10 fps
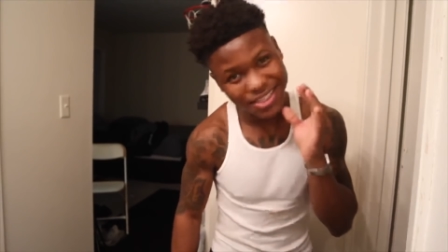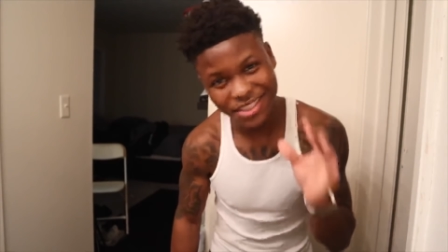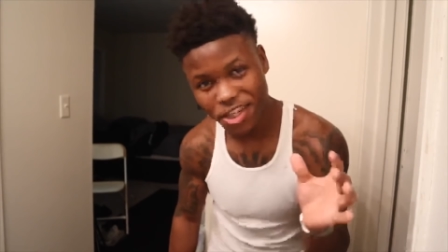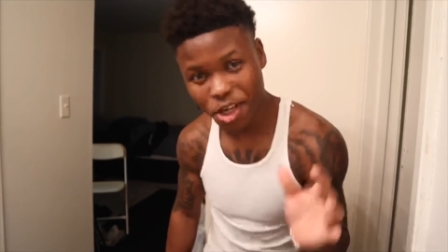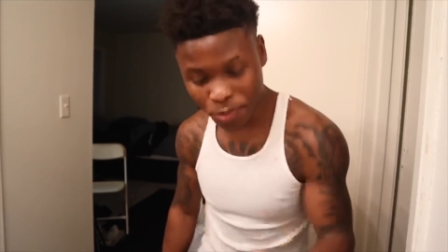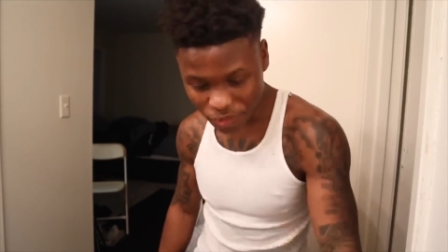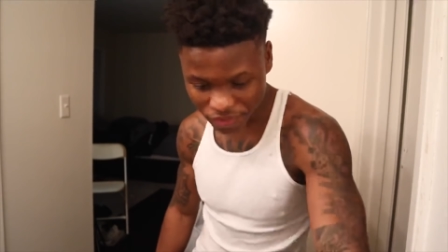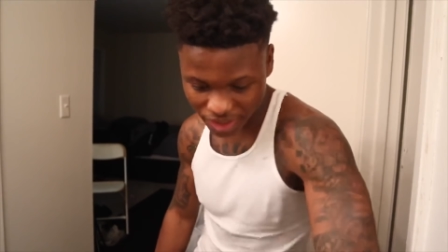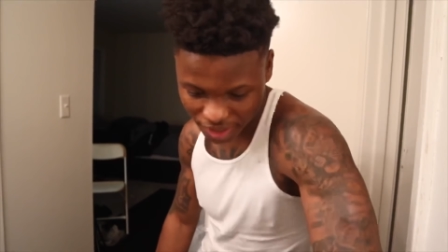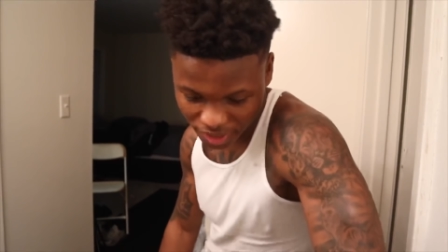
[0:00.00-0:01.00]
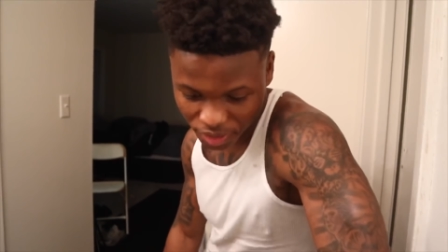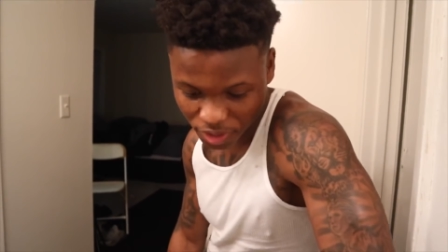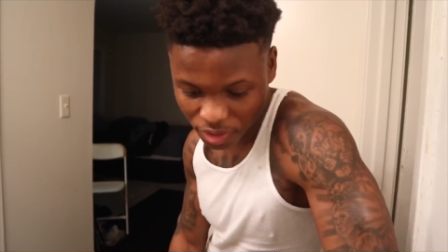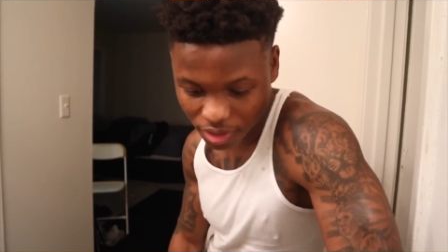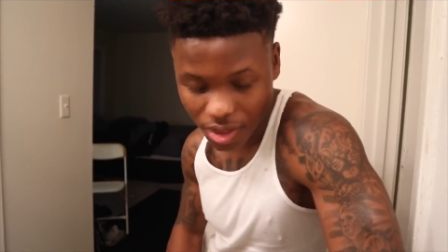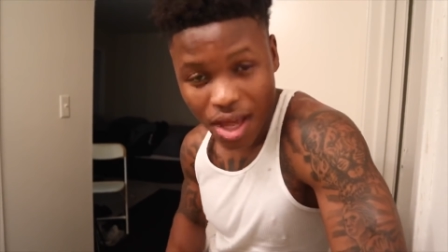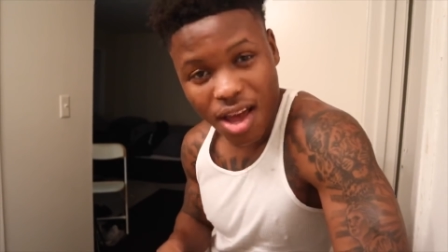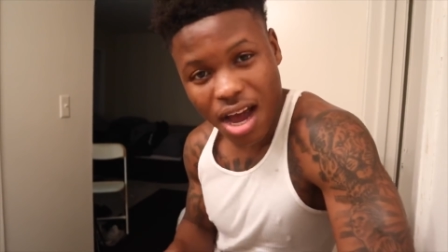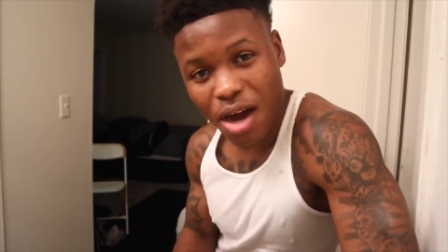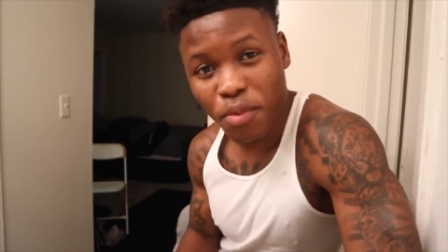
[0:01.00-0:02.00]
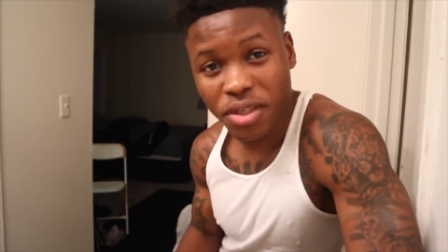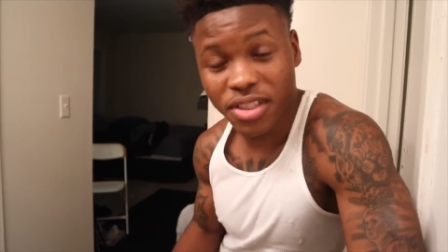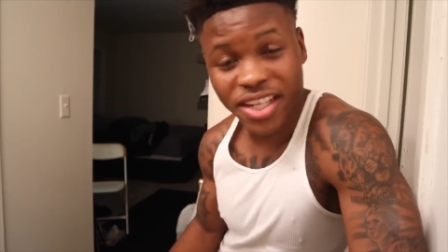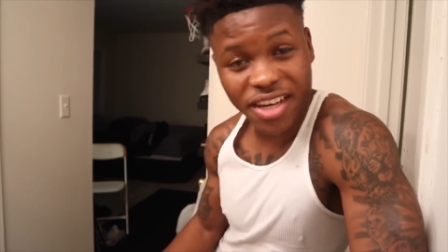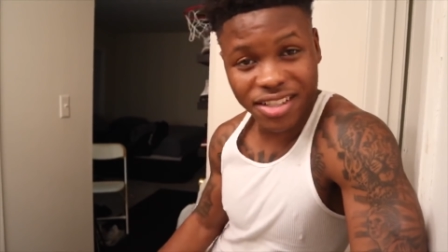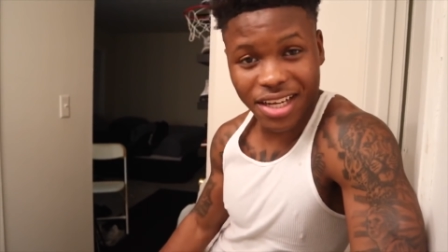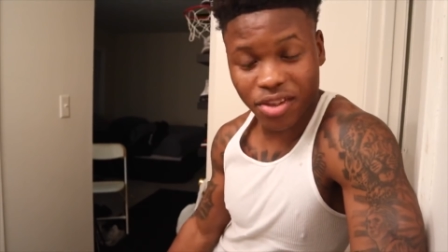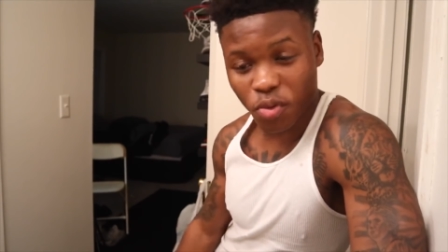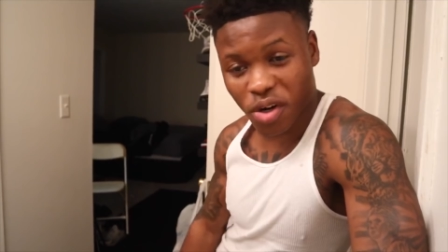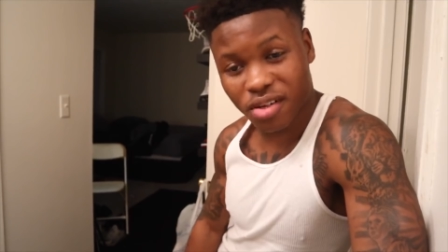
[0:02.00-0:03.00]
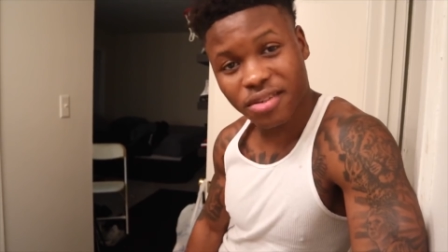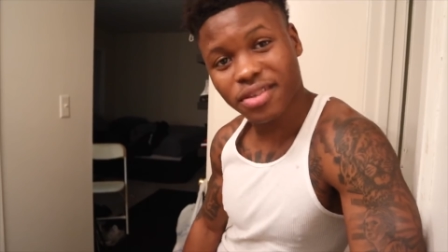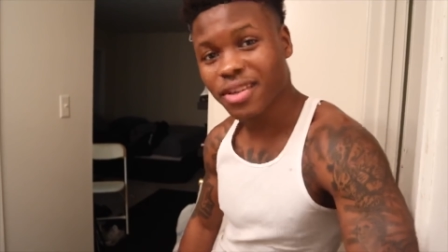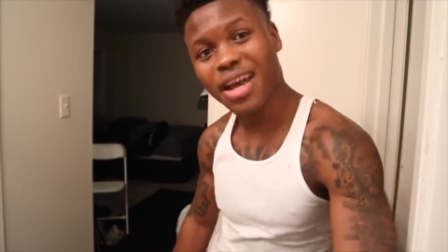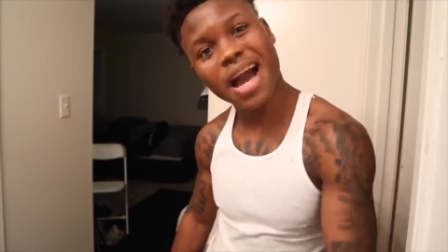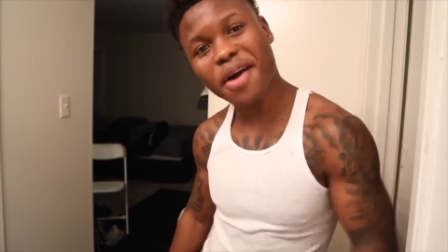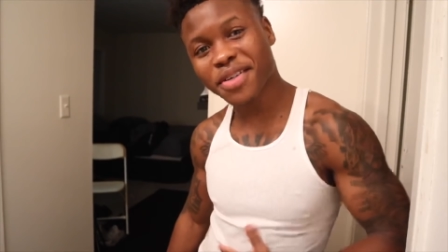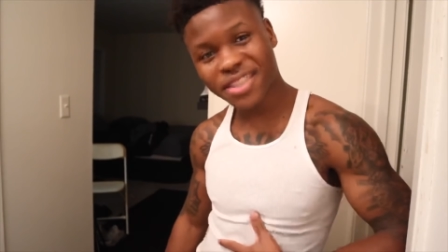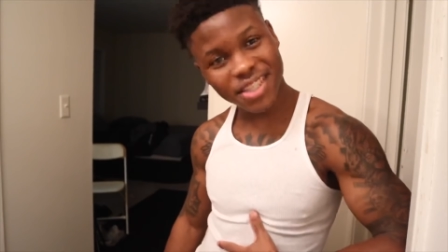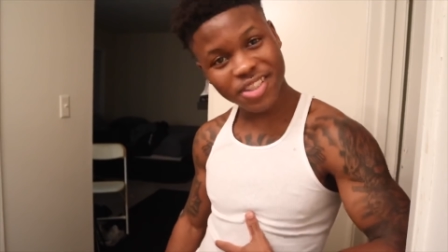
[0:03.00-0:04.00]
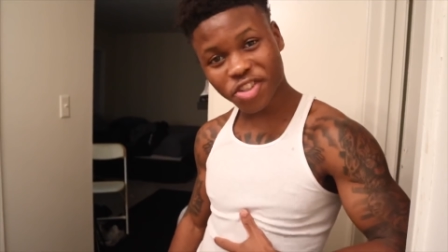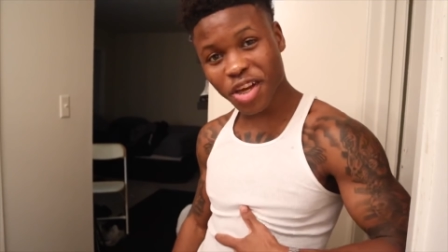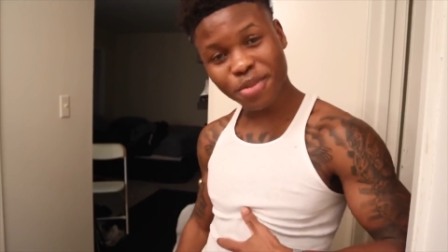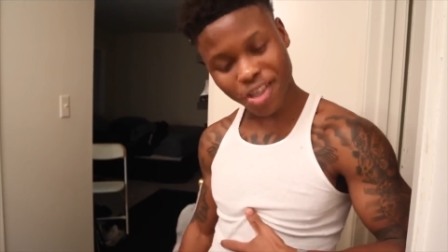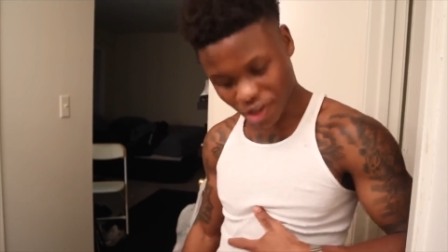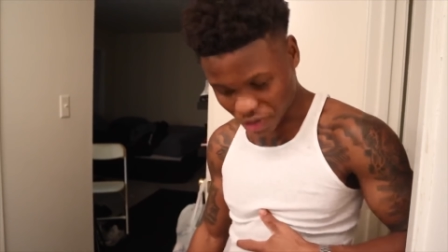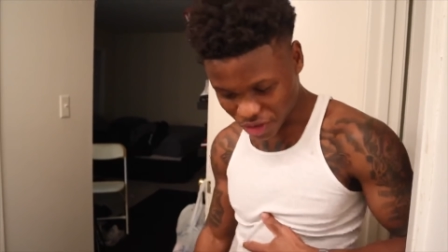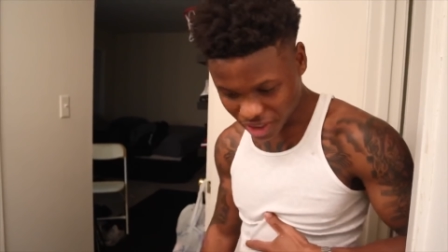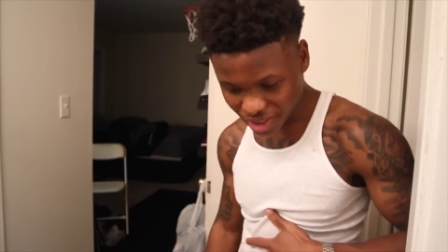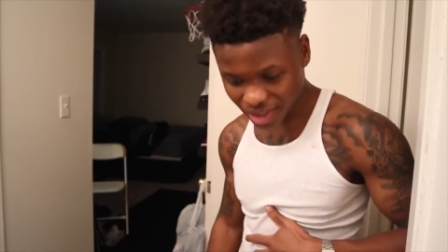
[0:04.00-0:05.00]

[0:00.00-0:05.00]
Terrible feeling, you know. I went to Checkers after work. I was extremely hungry.